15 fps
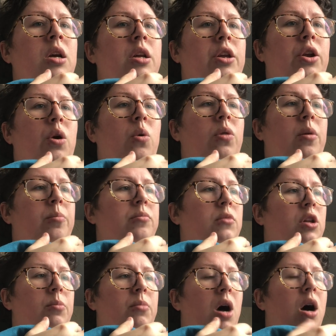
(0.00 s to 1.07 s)
you know,
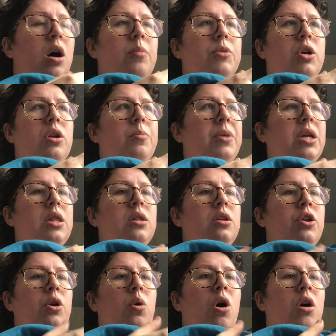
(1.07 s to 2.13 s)
the mom? Could it be,
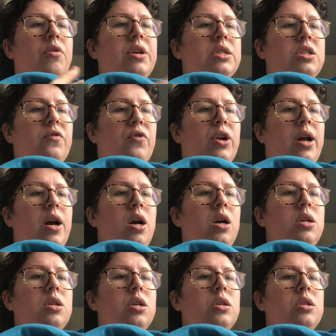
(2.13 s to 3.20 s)
you know, all these different
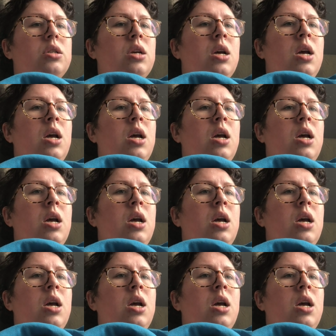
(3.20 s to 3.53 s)
characters?